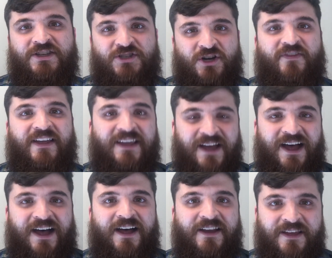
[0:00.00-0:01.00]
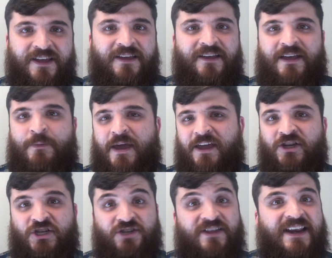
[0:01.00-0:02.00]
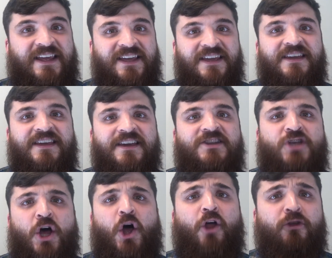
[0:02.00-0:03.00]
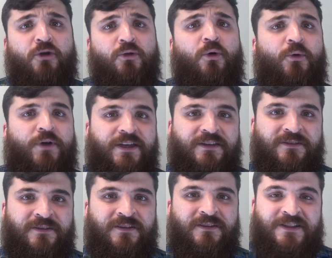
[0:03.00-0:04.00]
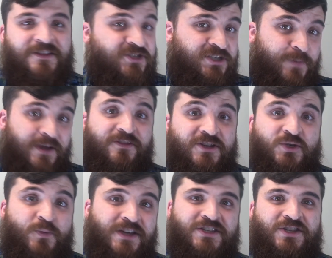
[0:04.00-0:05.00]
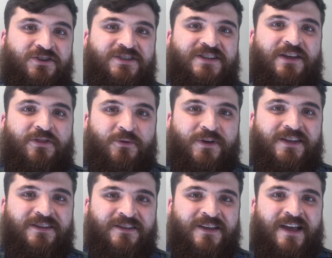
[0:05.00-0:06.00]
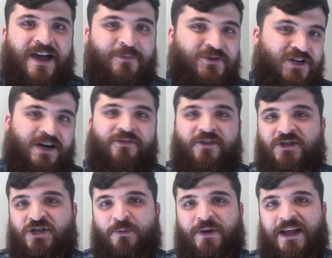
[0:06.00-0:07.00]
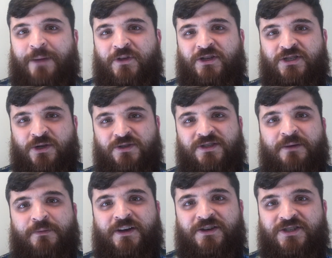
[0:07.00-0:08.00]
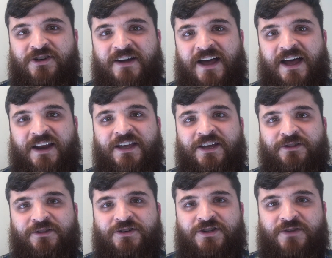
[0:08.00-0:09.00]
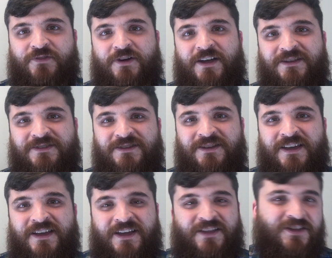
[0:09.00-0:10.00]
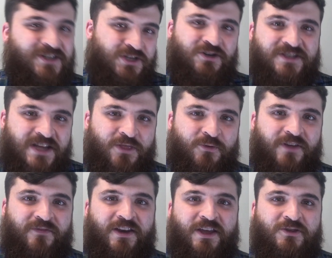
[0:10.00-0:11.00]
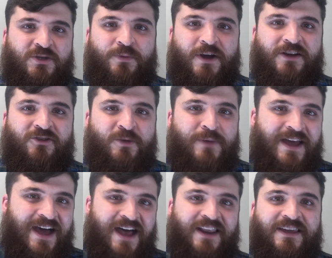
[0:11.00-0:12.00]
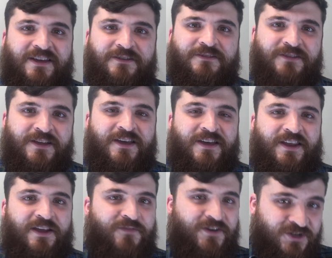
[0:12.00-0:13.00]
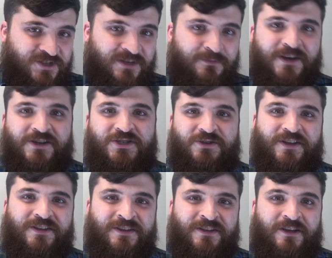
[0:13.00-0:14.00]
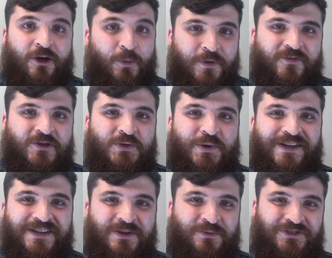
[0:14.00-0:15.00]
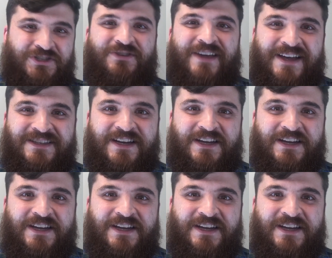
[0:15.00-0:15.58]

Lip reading: and serving God and making sure that He gets all the glory. This has been this week's Thursday 3. I'm Jonathan Germany. I'm the Associate Minister at Holly Hill Church of Christ. And these Thursday 3 videos are brought to you by Holly Hill and Adventures in Ministry. I hope you've enjoyed it. We'll see you guys